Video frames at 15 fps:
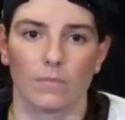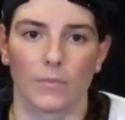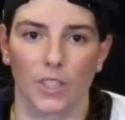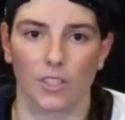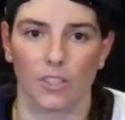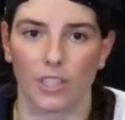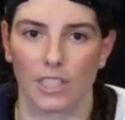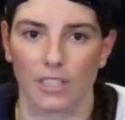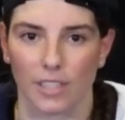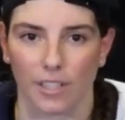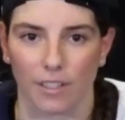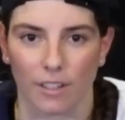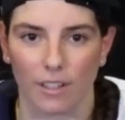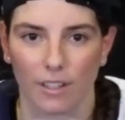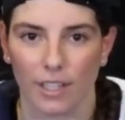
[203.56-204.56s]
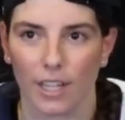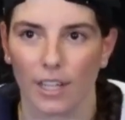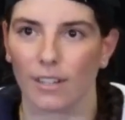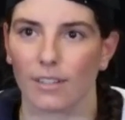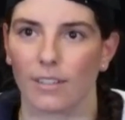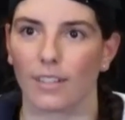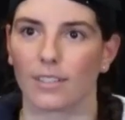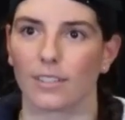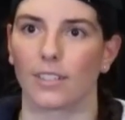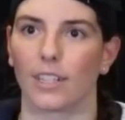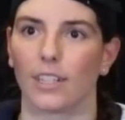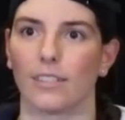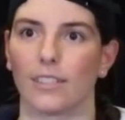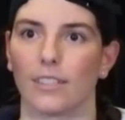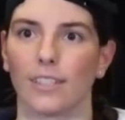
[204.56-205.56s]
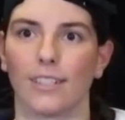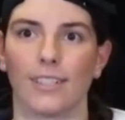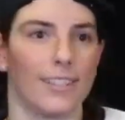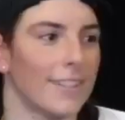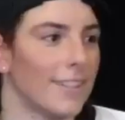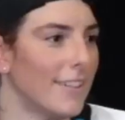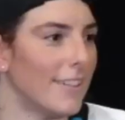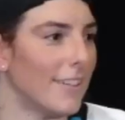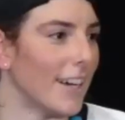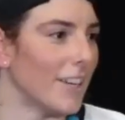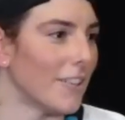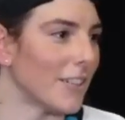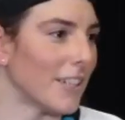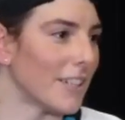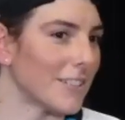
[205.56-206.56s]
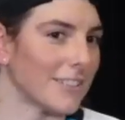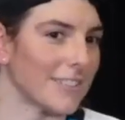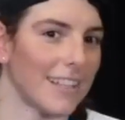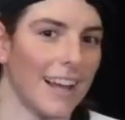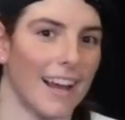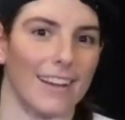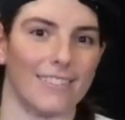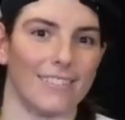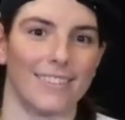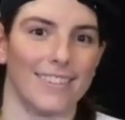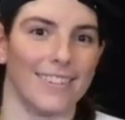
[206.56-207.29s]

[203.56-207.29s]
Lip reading: Could you guys hear all that? That's crazy. I didn't realize it was live.